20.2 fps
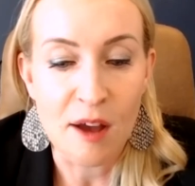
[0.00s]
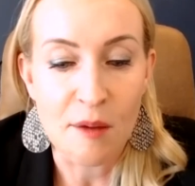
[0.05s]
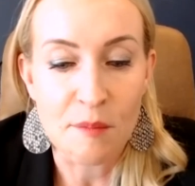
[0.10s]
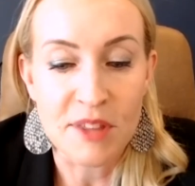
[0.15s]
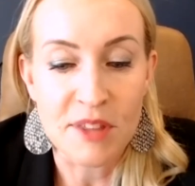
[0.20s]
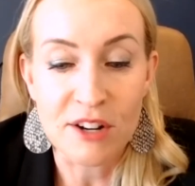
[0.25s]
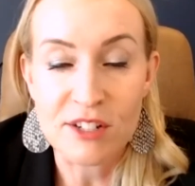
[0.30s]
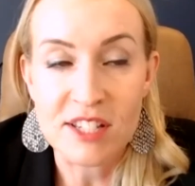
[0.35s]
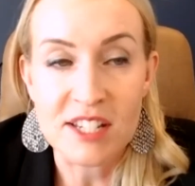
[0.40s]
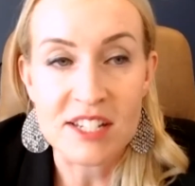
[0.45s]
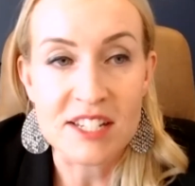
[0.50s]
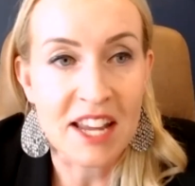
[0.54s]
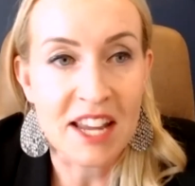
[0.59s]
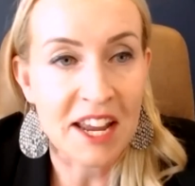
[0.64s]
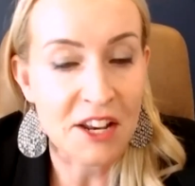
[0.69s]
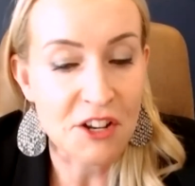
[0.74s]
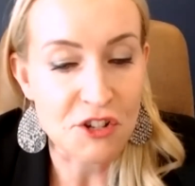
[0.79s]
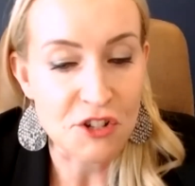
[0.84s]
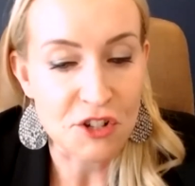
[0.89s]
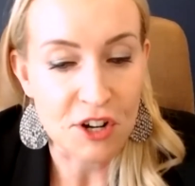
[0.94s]
There's a
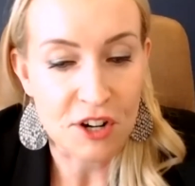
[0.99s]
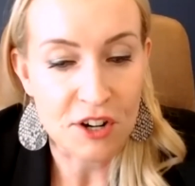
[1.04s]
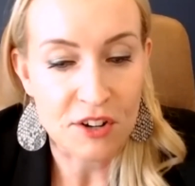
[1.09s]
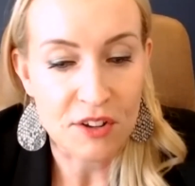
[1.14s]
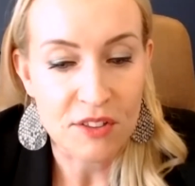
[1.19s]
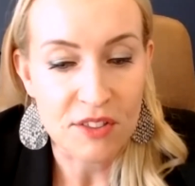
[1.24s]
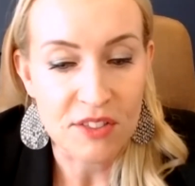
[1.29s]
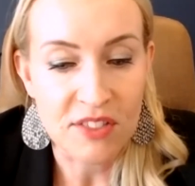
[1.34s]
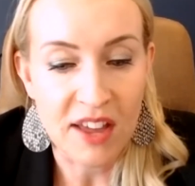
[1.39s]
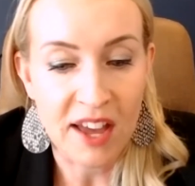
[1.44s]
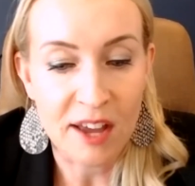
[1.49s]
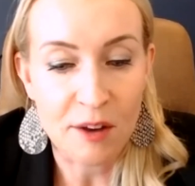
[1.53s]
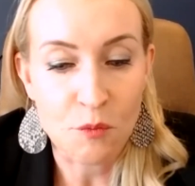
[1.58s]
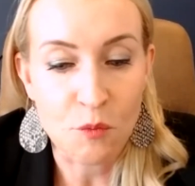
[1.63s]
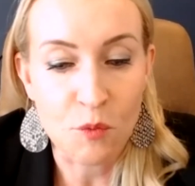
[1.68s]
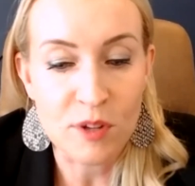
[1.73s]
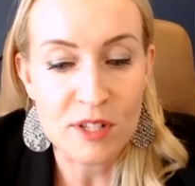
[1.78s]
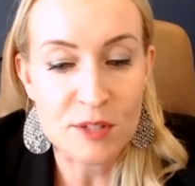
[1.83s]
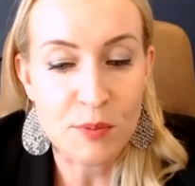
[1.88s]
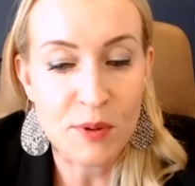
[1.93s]
danger that
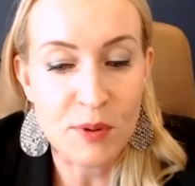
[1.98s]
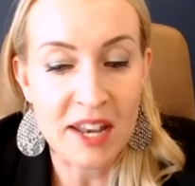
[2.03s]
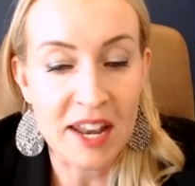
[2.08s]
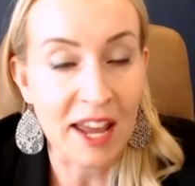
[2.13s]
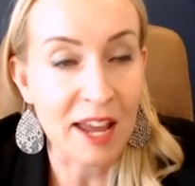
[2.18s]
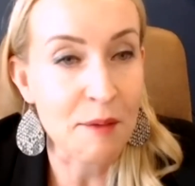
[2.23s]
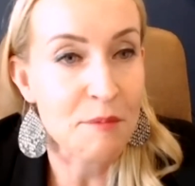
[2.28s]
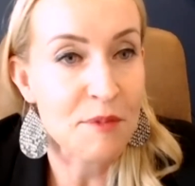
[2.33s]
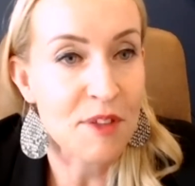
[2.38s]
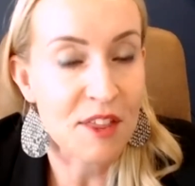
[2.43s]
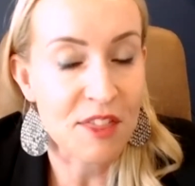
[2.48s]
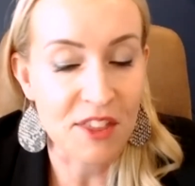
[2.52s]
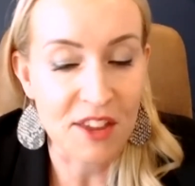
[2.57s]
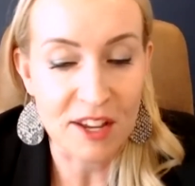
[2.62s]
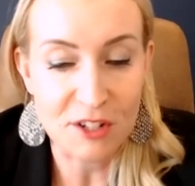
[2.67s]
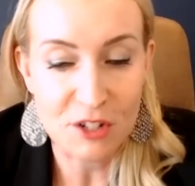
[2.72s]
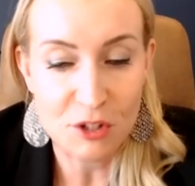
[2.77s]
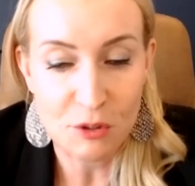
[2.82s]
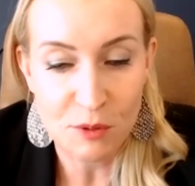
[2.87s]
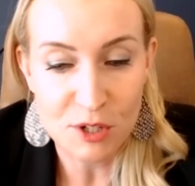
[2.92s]
once we name the
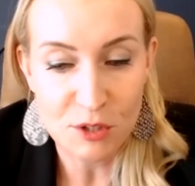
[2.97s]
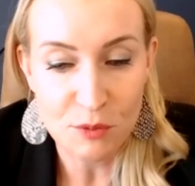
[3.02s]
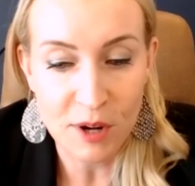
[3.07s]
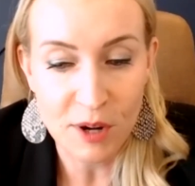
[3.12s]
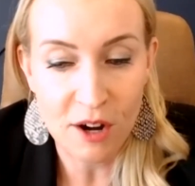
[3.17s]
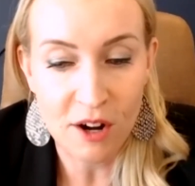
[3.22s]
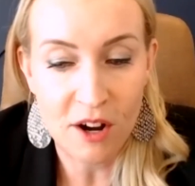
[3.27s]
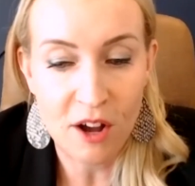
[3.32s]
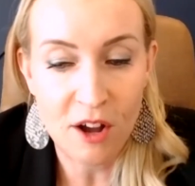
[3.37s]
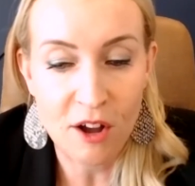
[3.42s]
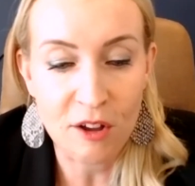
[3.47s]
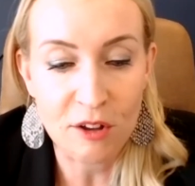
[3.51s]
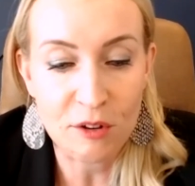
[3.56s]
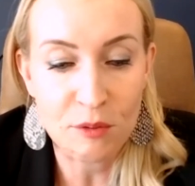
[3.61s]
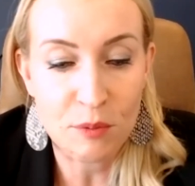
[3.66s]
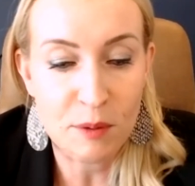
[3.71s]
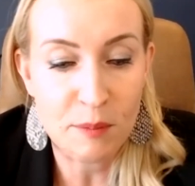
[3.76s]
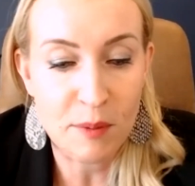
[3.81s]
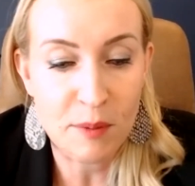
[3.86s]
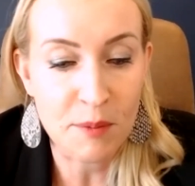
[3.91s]
thing to which we are called,
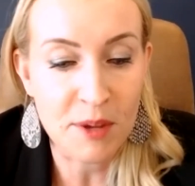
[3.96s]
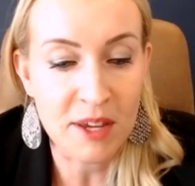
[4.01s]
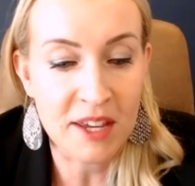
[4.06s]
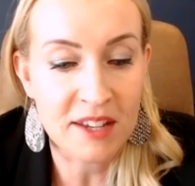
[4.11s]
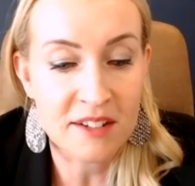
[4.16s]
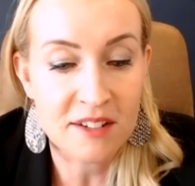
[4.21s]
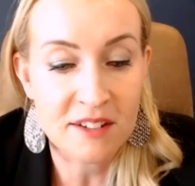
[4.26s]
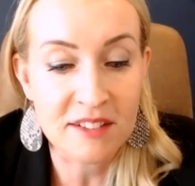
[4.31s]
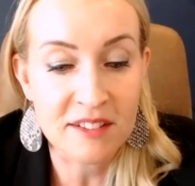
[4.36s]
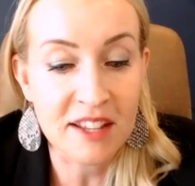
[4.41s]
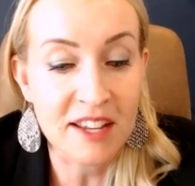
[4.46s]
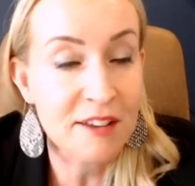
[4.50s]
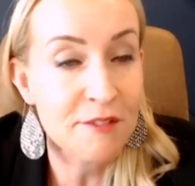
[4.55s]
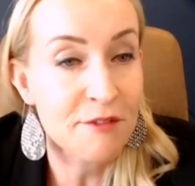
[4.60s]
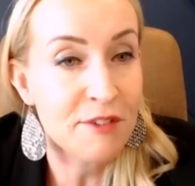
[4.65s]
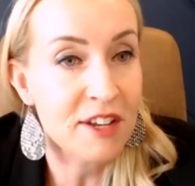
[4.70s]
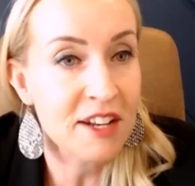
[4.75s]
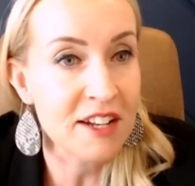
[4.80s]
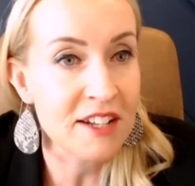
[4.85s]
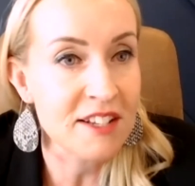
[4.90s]
we may begin to live
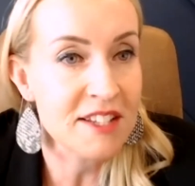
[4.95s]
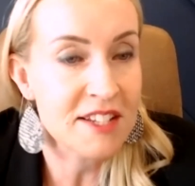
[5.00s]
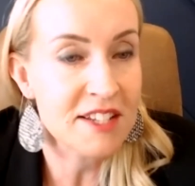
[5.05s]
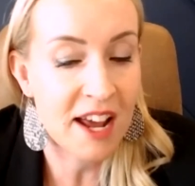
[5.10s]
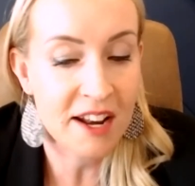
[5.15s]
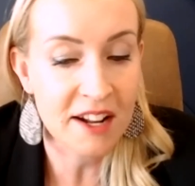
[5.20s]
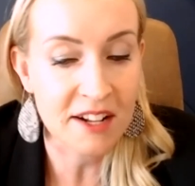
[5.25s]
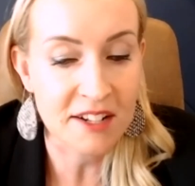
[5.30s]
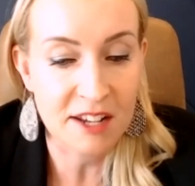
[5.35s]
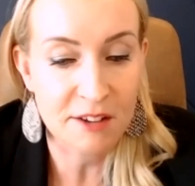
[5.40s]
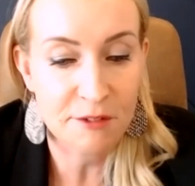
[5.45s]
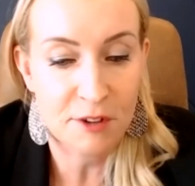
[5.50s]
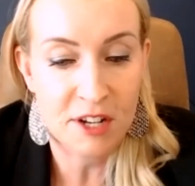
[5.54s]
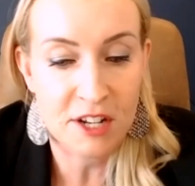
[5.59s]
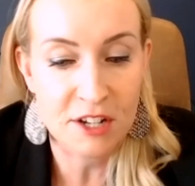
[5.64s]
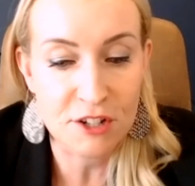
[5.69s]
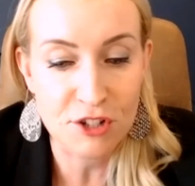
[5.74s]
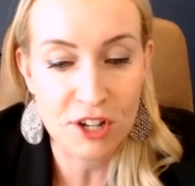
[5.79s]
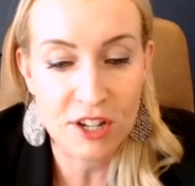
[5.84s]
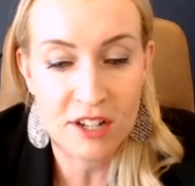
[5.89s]
in a static
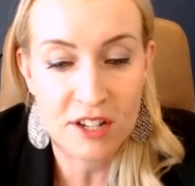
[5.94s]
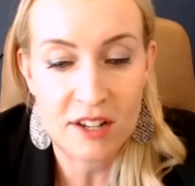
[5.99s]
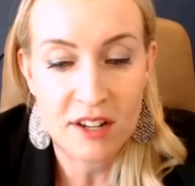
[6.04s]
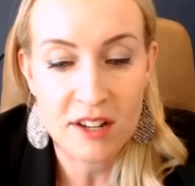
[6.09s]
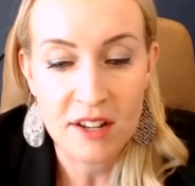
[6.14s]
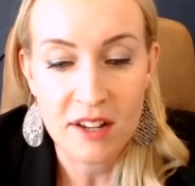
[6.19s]
definition